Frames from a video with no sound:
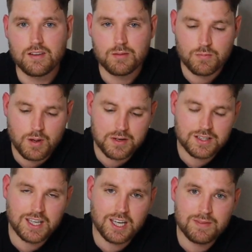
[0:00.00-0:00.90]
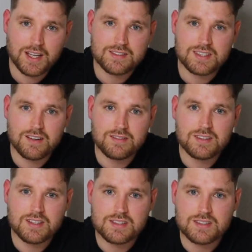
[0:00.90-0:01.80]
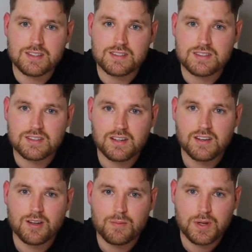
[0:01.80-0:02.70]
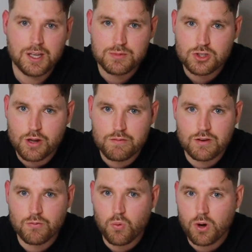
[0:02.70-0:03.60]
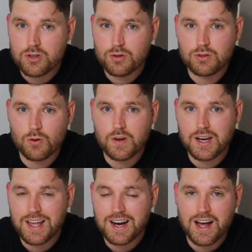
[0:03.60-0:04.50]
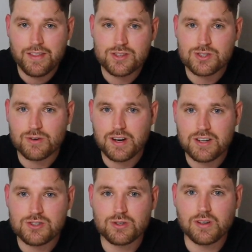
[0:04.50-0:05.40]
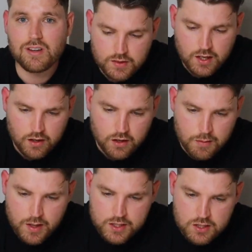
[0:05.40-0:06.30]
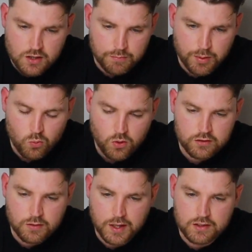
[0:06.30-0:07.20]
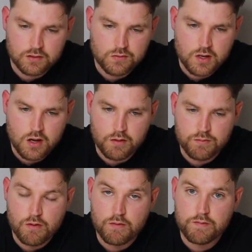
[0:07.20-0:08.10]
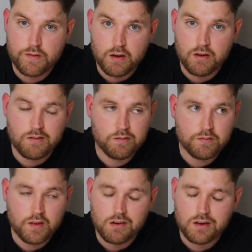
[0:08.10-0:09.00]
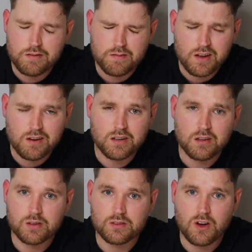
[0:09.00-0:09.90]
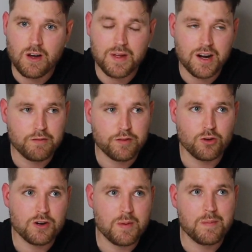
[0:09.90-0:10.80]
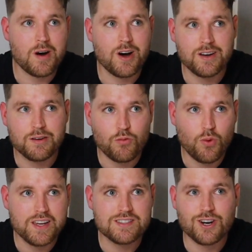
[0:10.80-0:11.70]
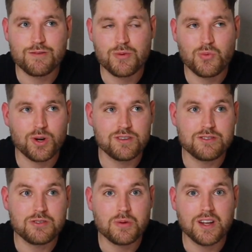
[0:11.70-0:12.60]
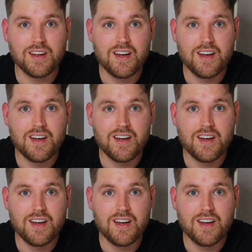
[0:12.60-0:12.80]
Remember to keep that safety distance. Be observant of what you're doing and others around you. Now, like I mentioned, I've been wanting to make this video for a very, very, very long time, and I've thought in my mind of ways that I've been wanting to do it.